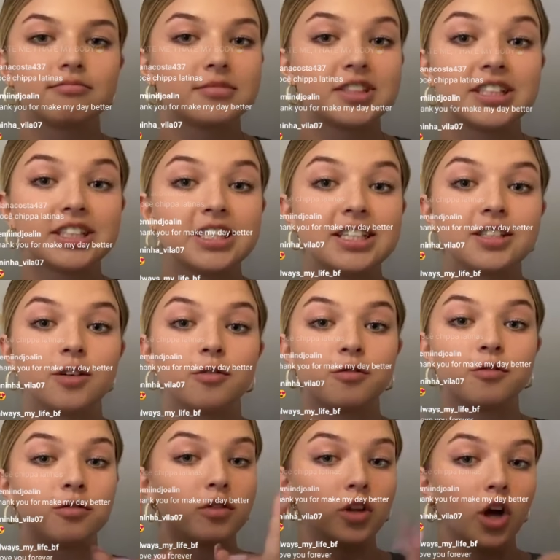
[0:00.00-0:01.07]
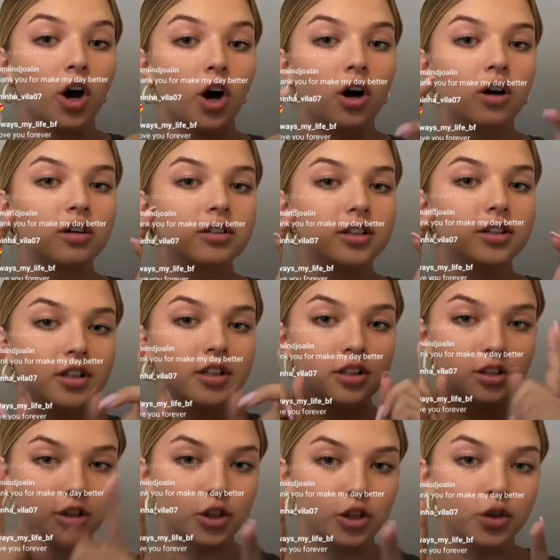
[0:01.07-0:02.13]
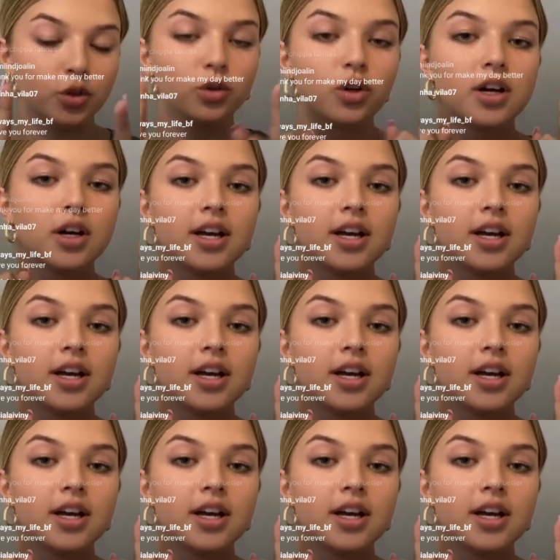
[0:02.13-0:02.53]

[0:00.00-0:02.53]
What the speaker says: sees a flaw in you,